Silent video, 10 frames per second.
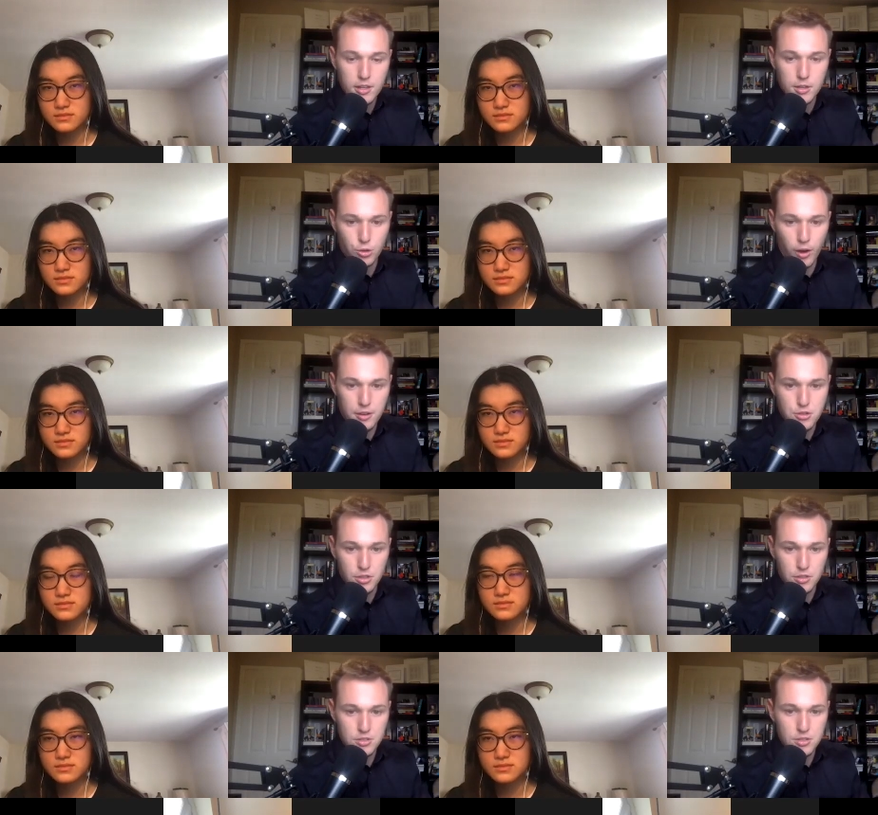
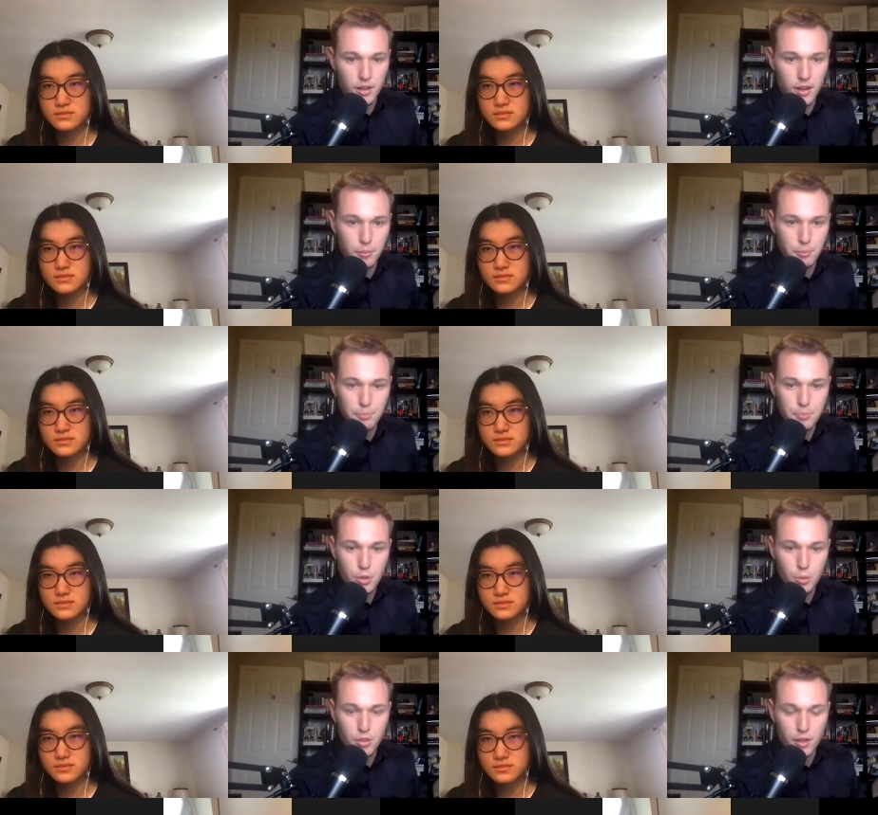Speaker 1: interactions um,
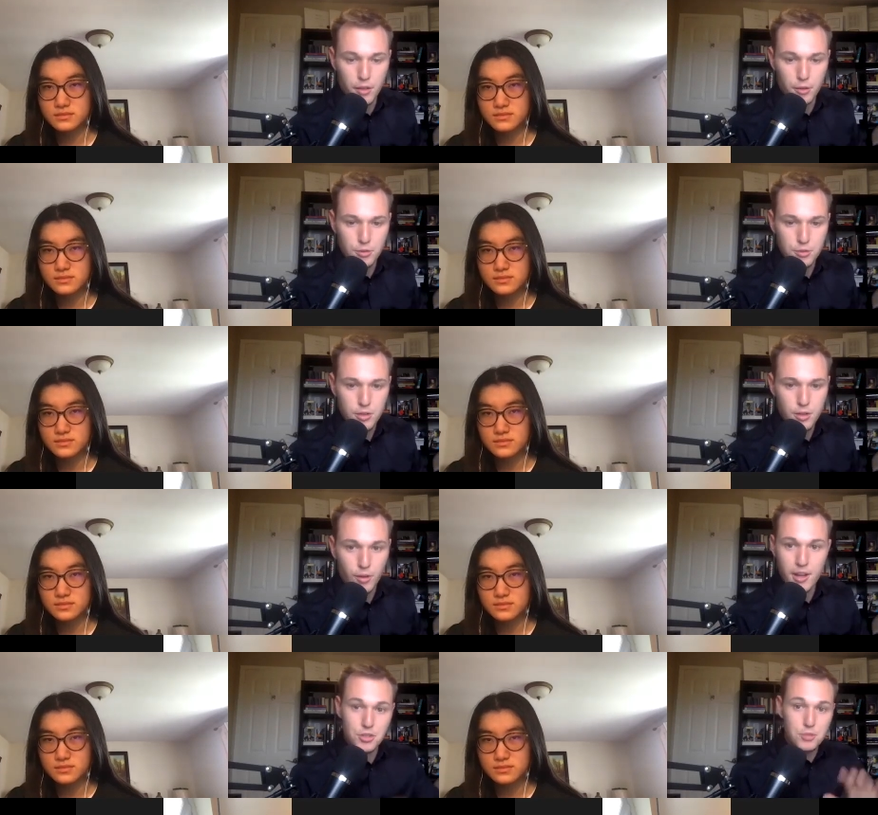with others,
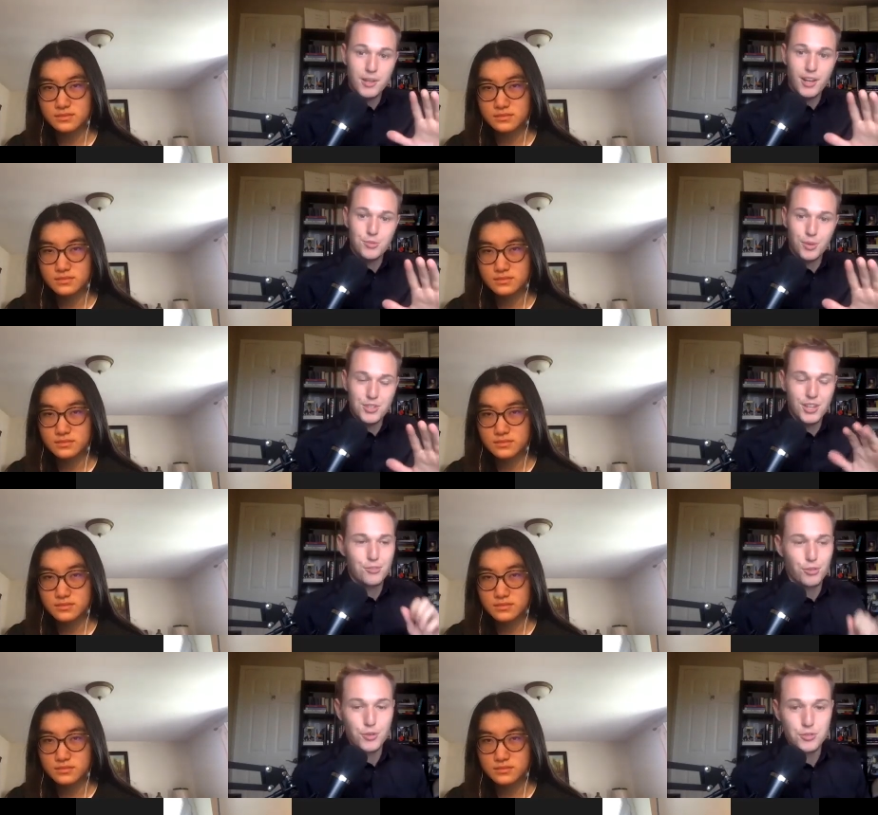right? And just because, once again,
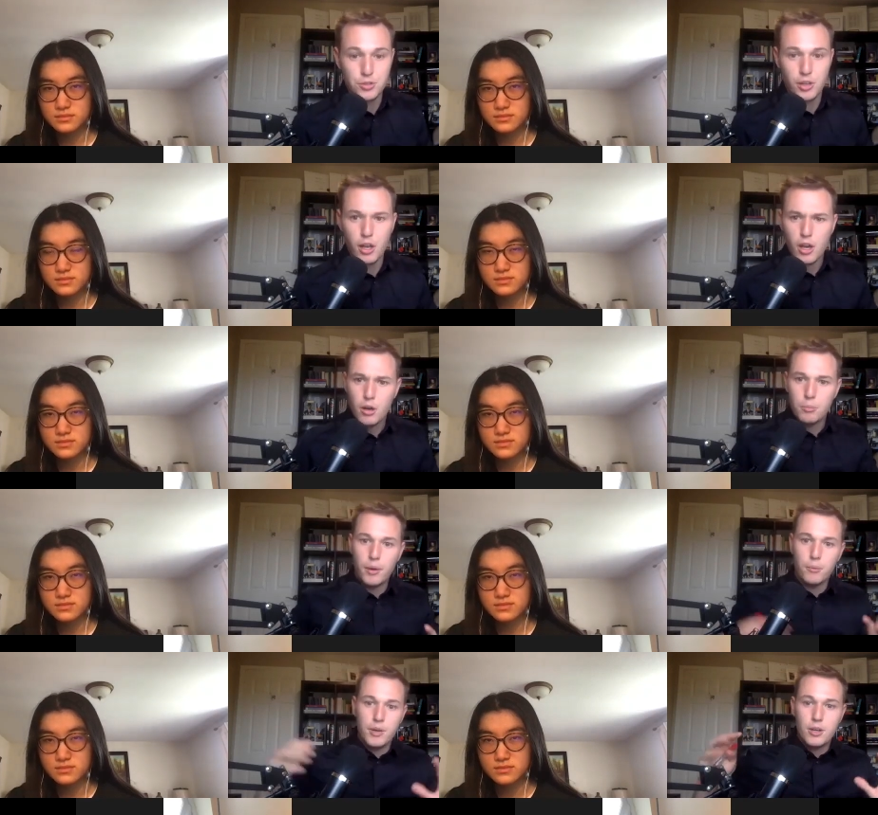for views is like,
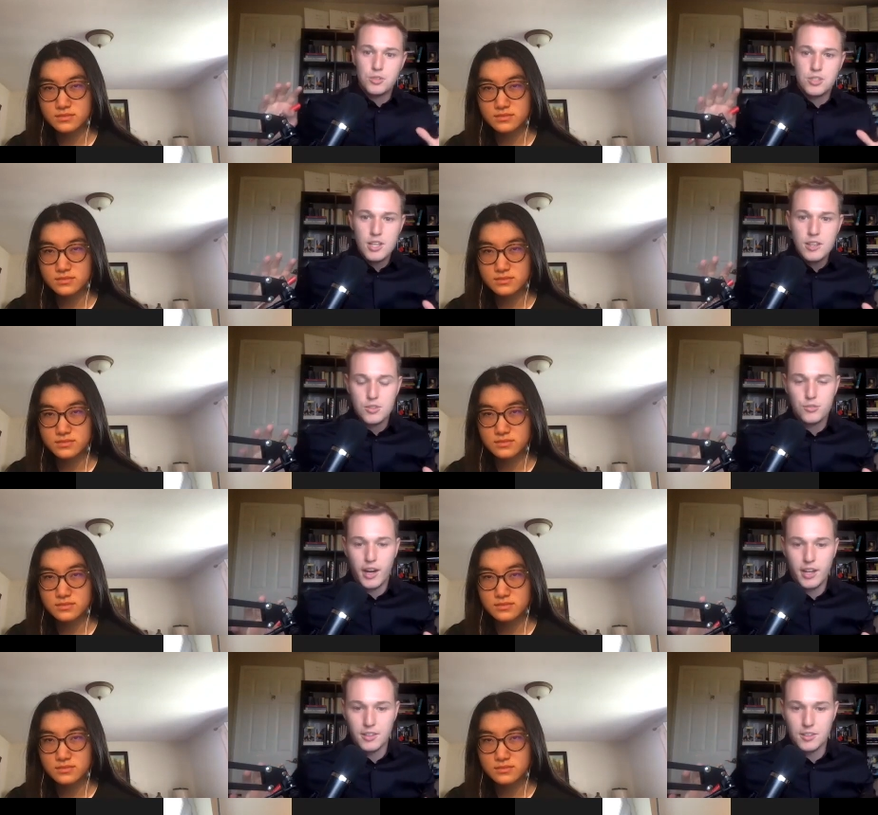what, we don't see this
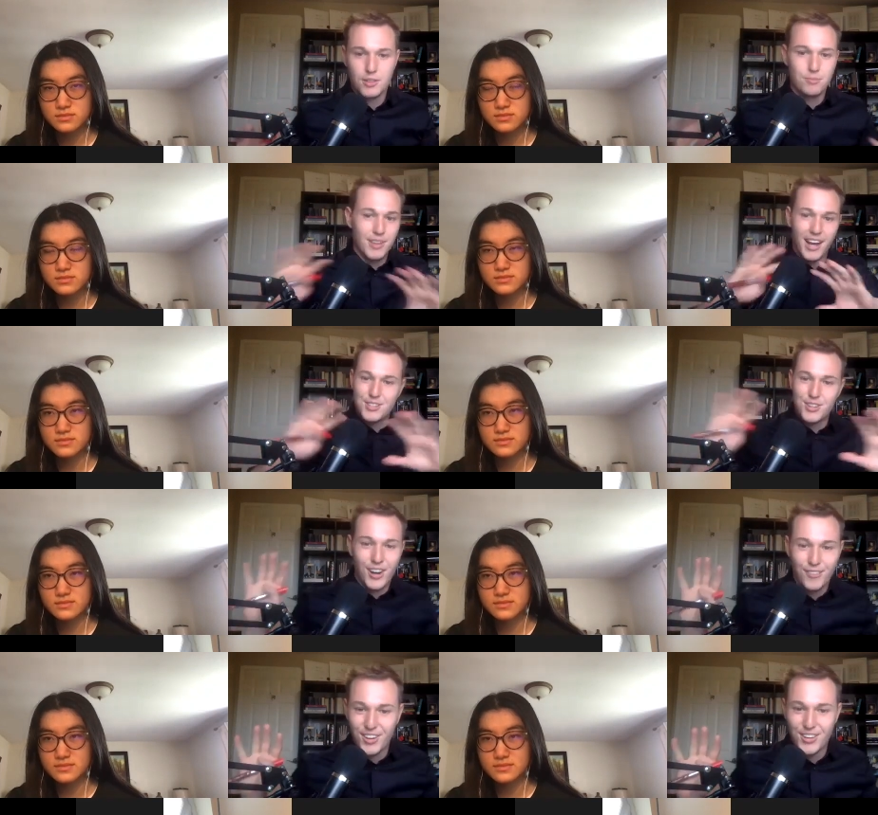violence. That's
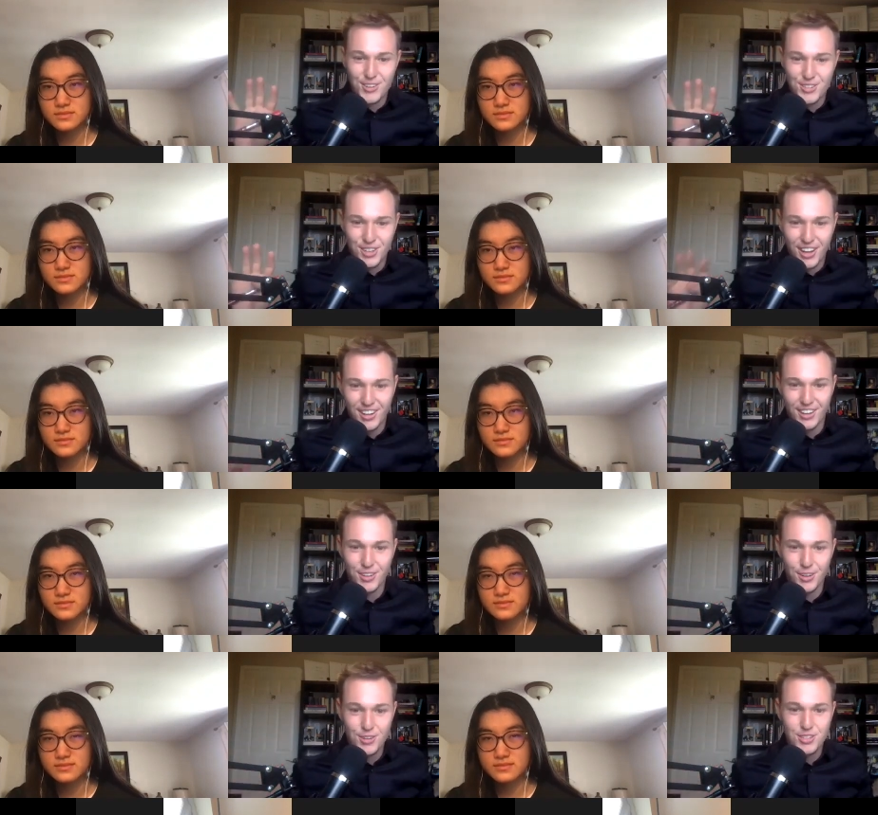not what you're saying.
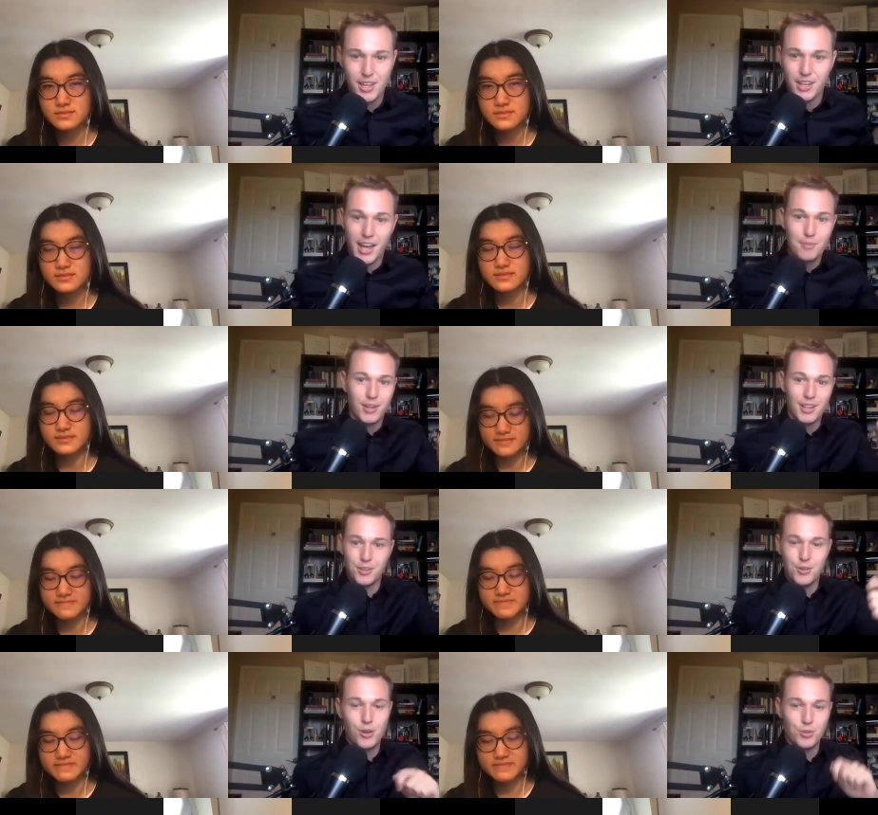You're saying, yeah, but
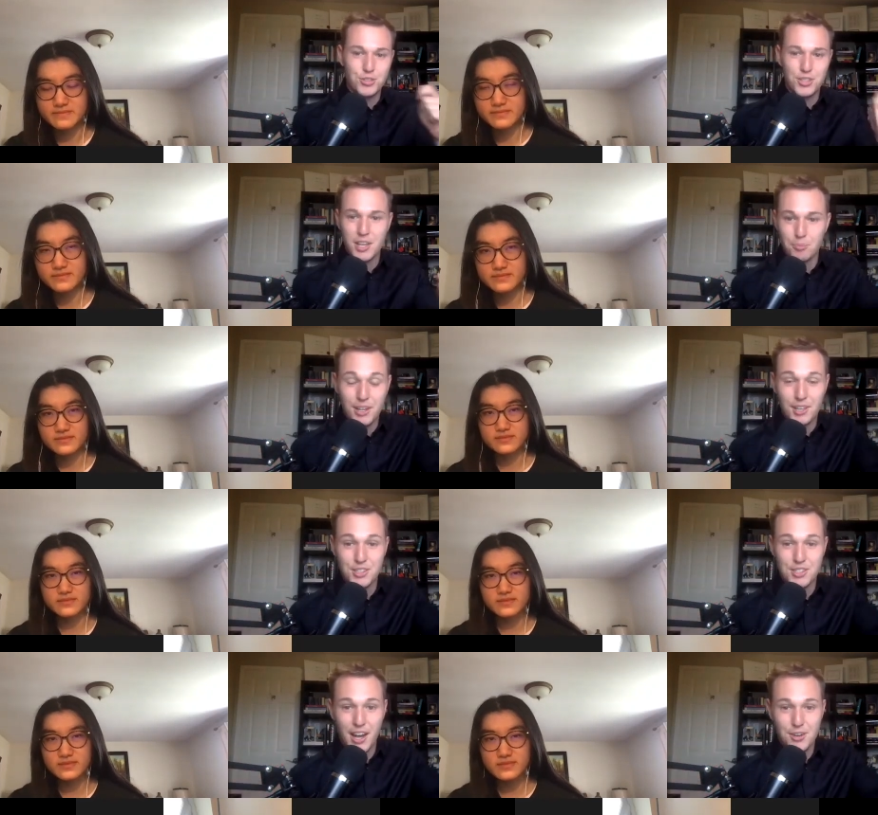you don't see it because
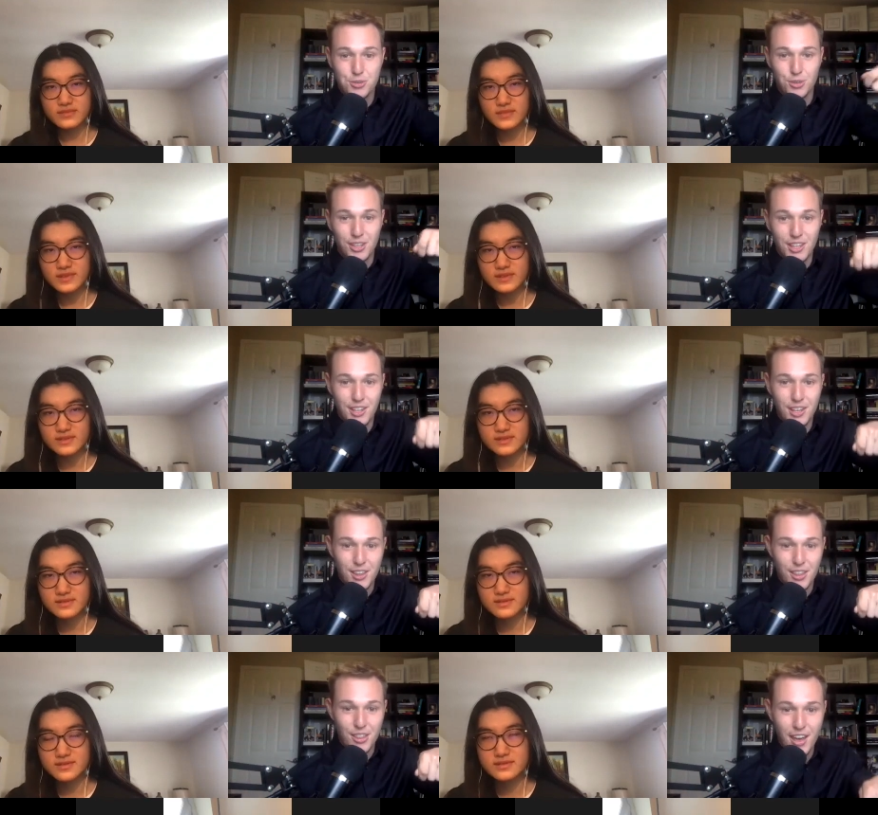it's actually
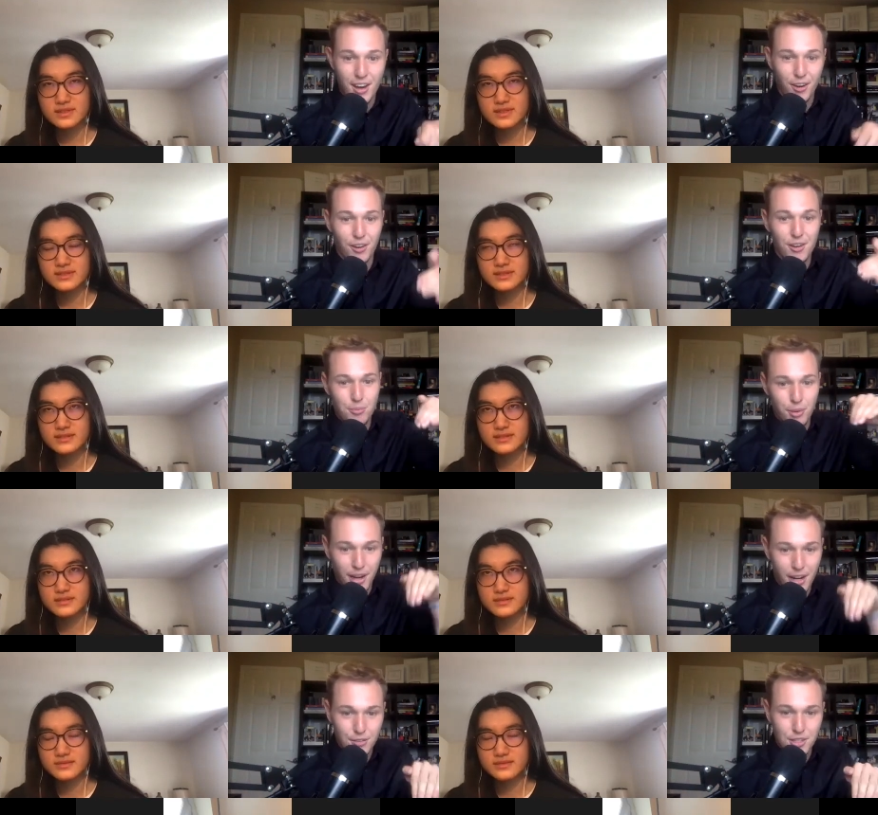there, but
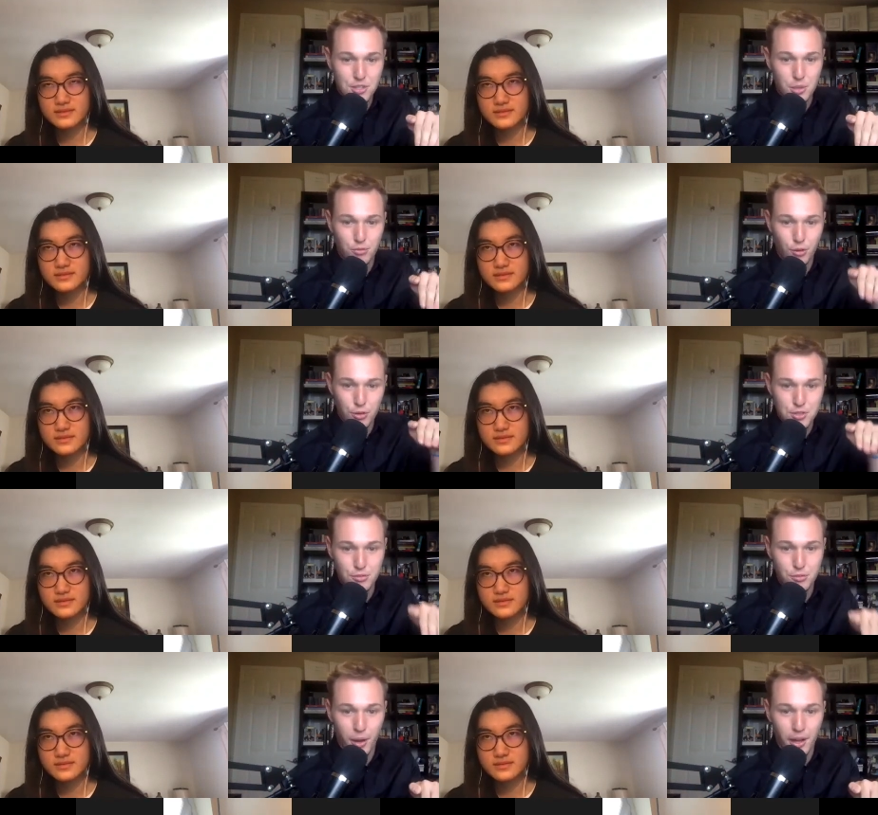kind of in a
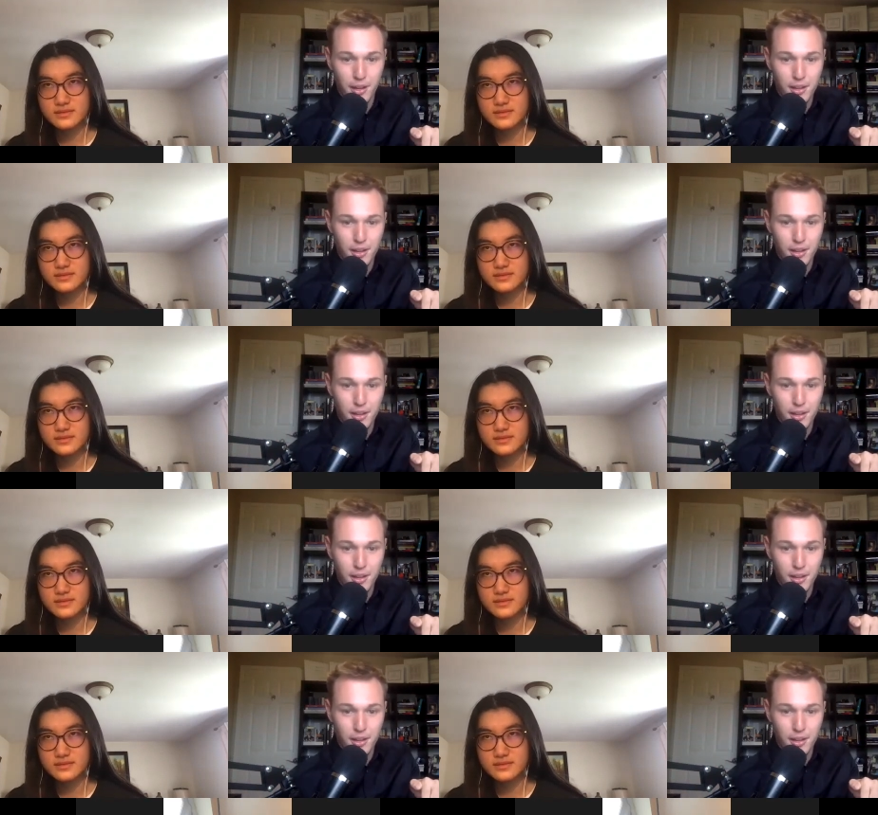subversive way.